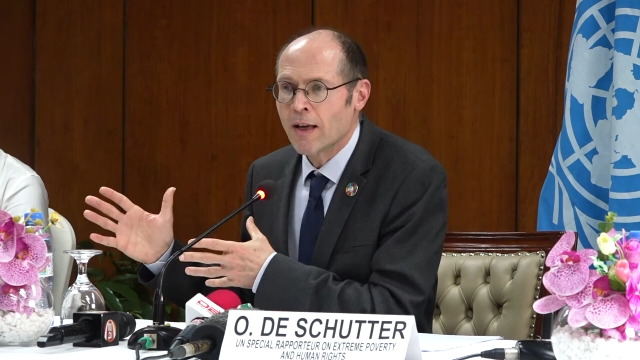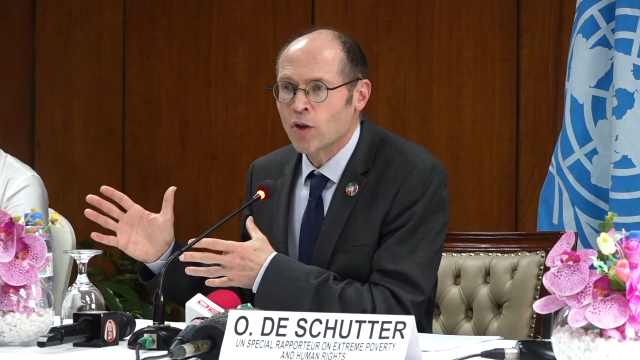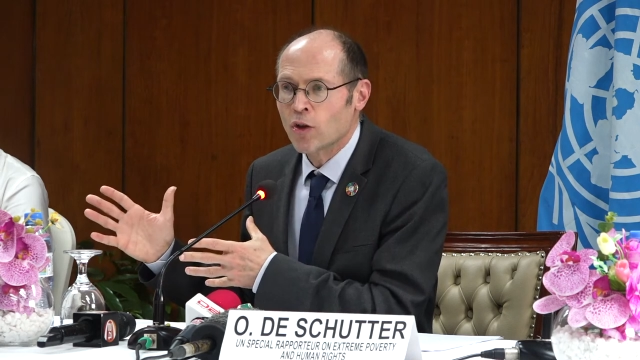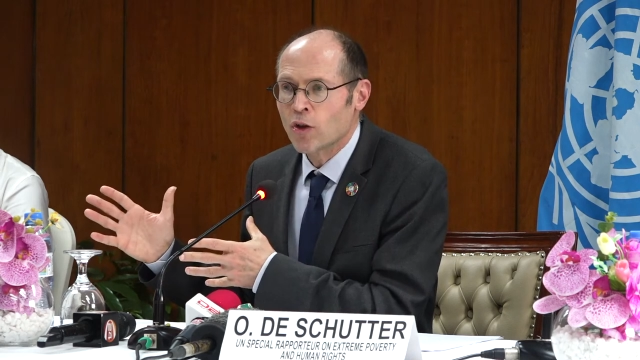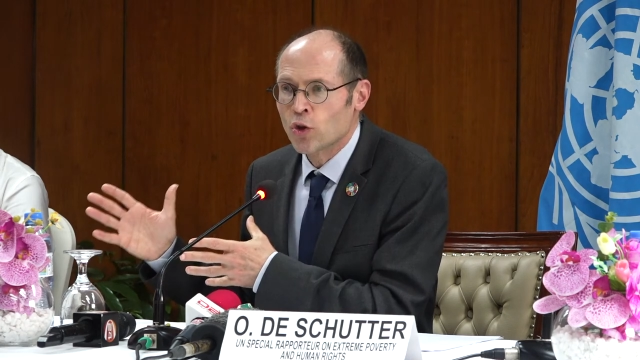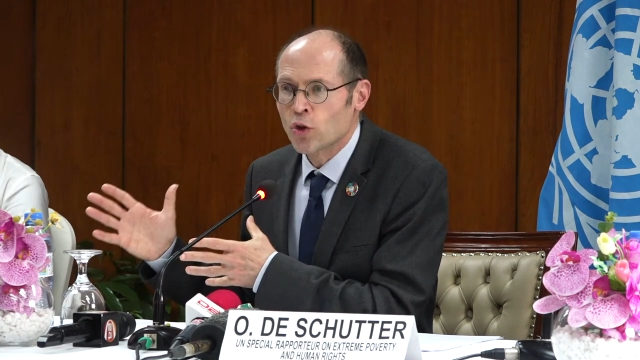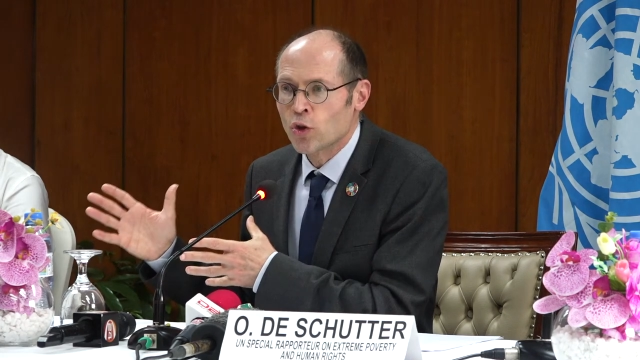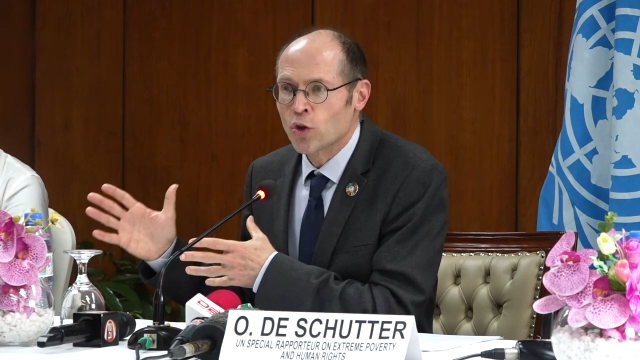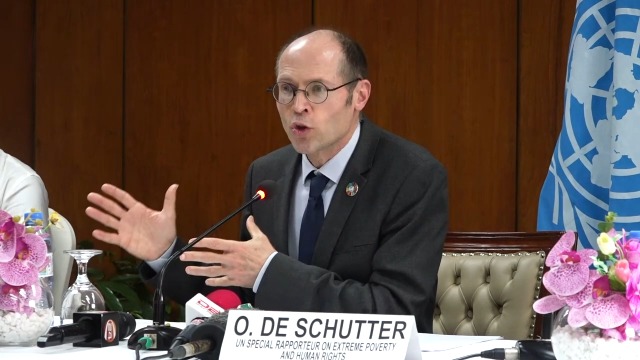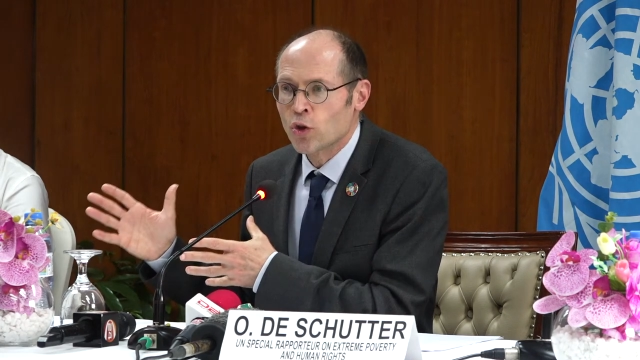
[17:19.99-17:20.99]
to be
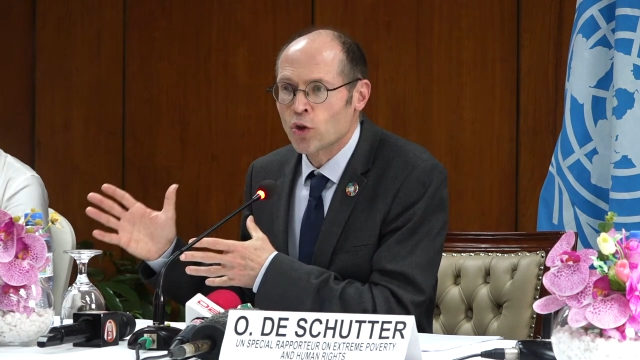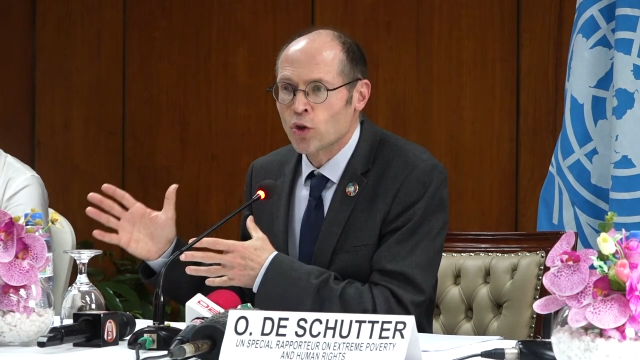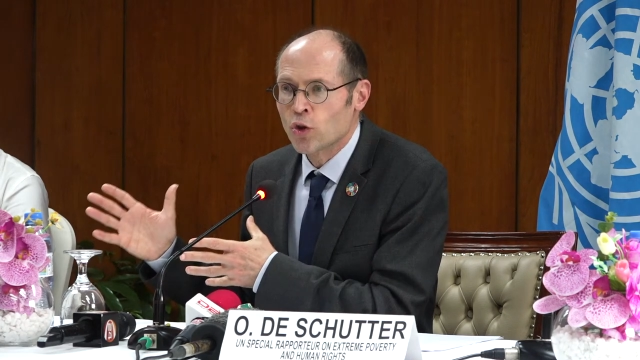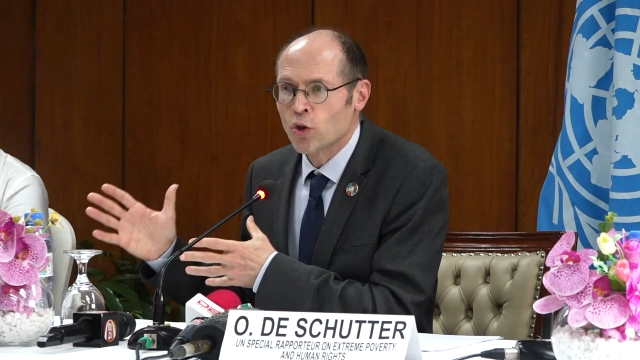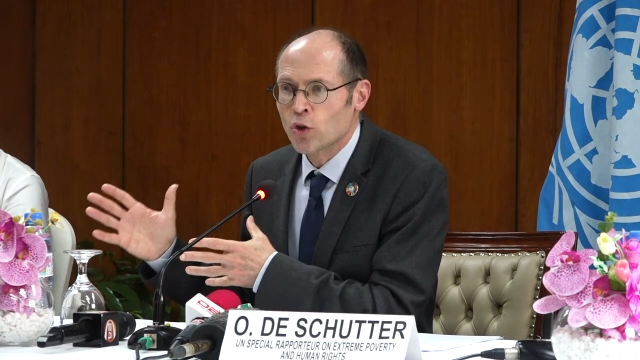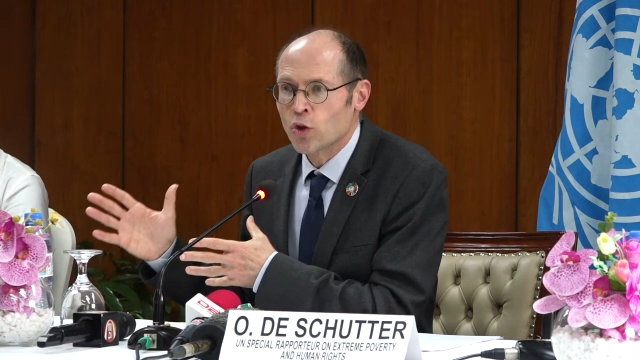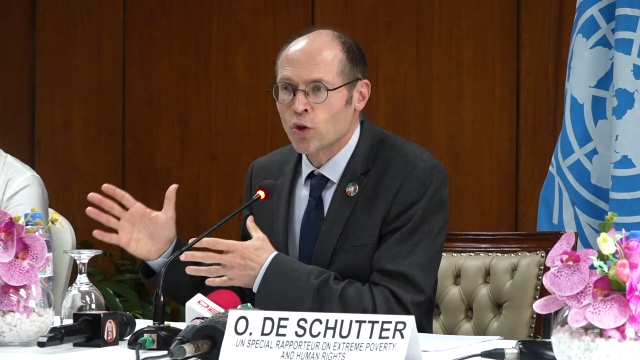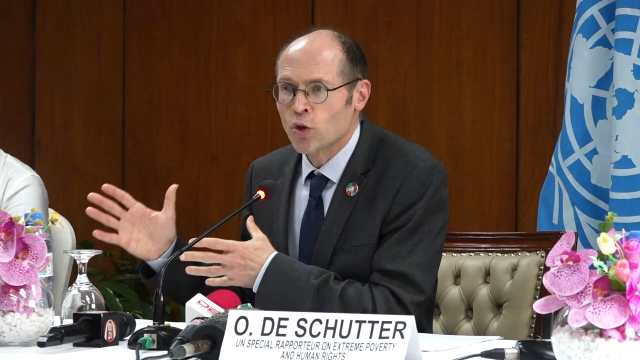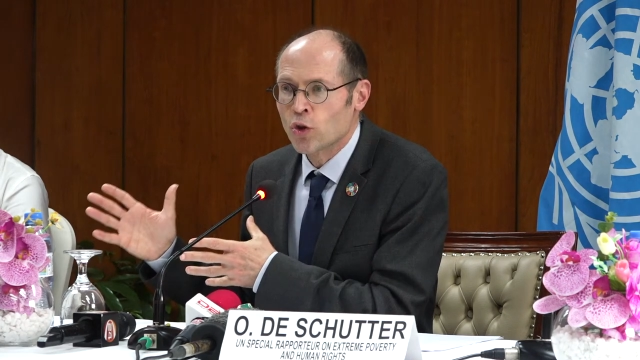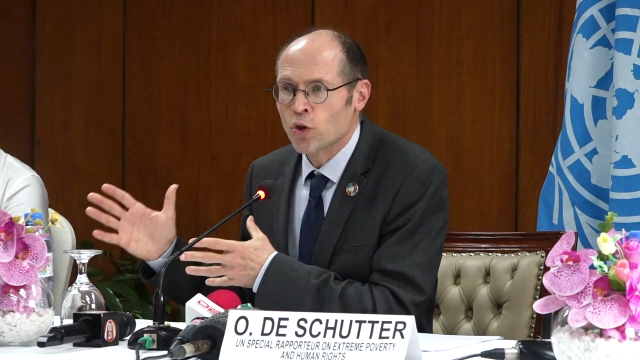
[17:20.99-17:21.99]
provided with
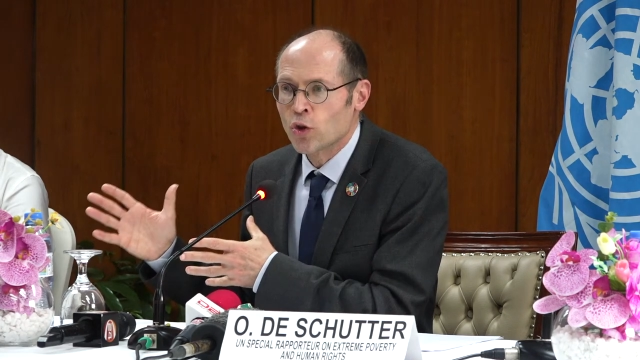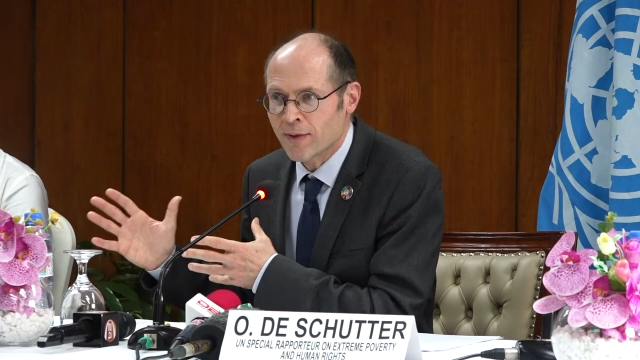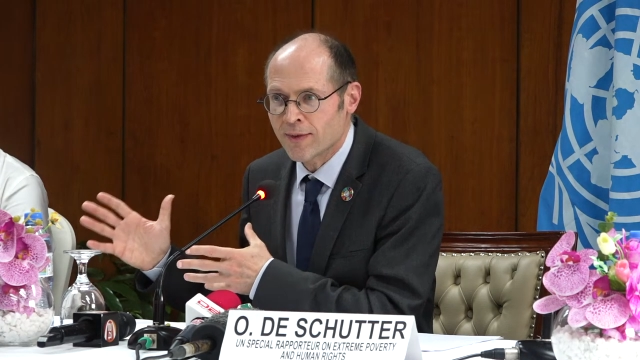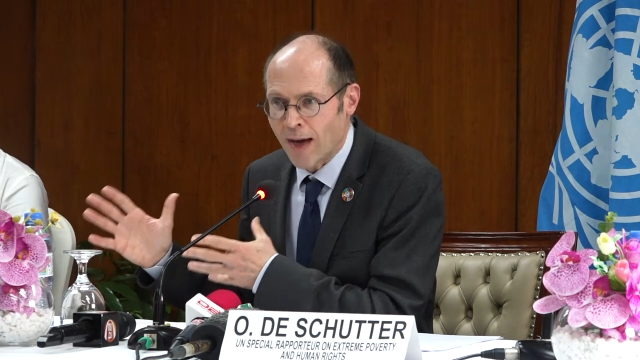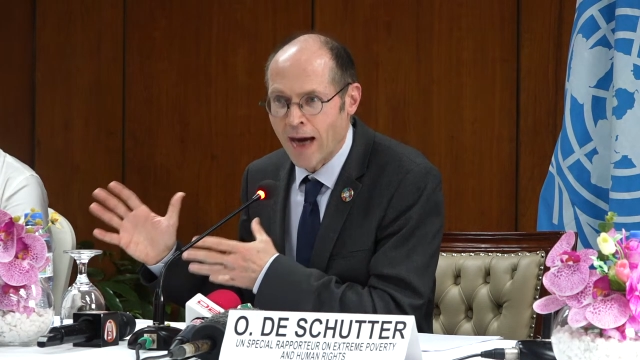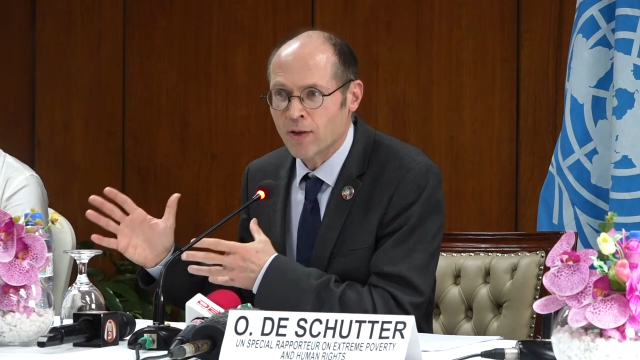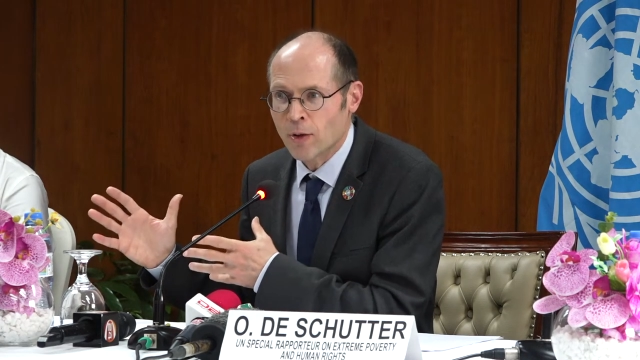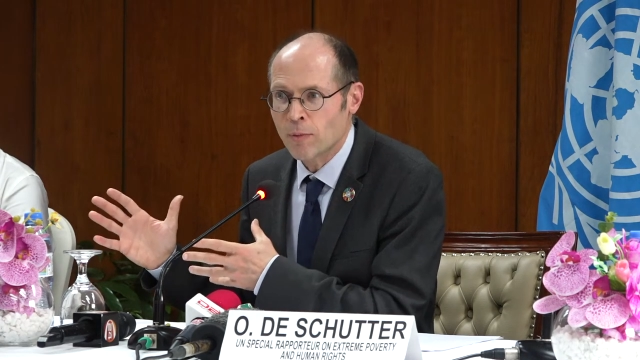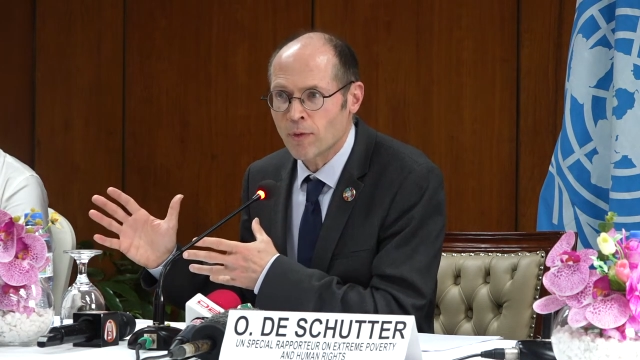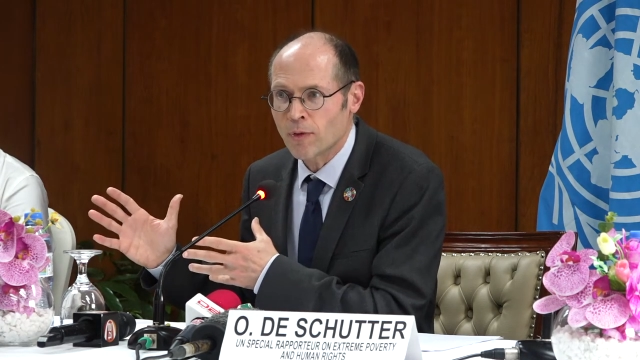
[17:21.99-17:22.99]
low-priced
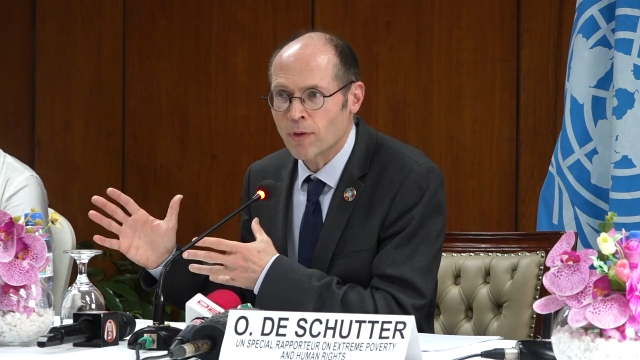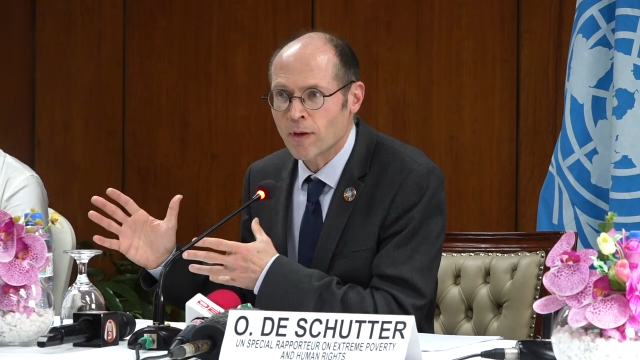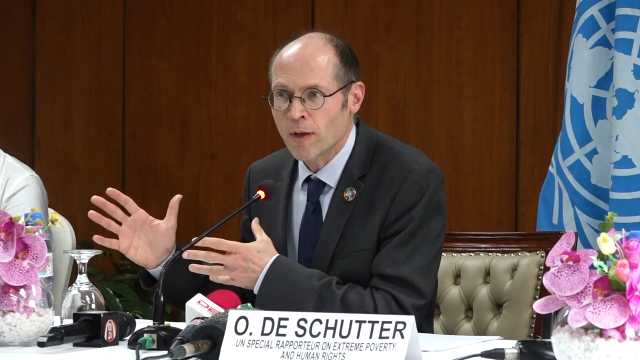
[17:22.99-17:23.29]
items